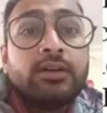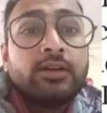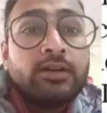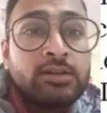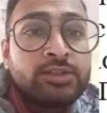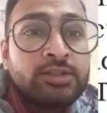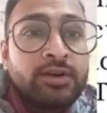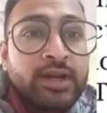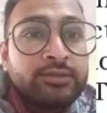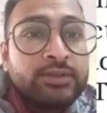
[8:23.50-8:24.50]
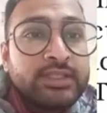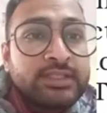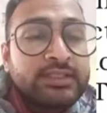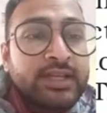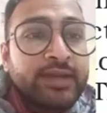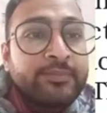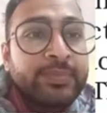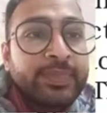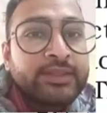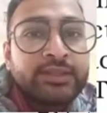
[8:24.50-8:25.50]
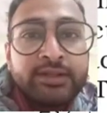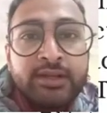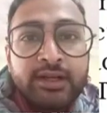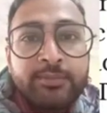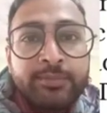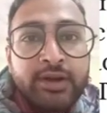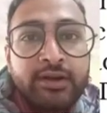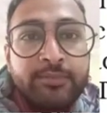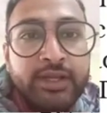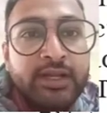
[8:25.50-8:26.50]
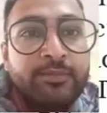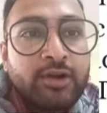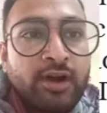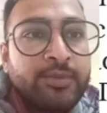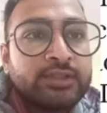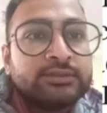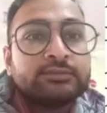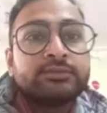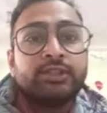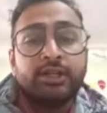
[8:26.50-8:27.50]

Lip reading: Also around this time, the third umpire became common. Third